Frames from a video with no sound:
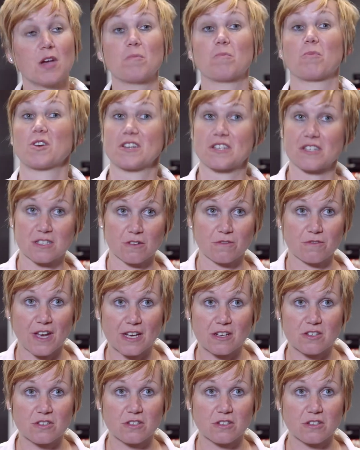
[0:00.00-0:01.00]
body
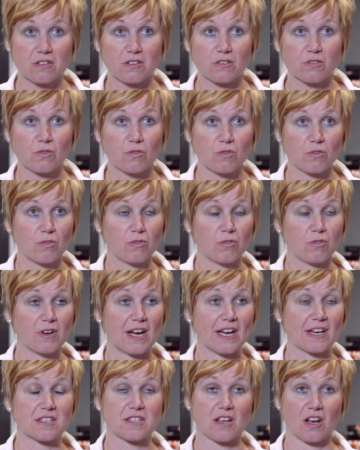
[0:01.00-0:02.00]
disaffection or
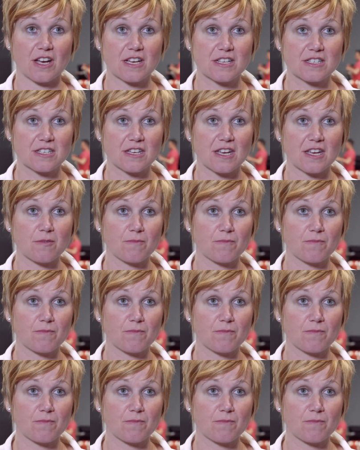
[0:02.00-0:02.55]
anxiety.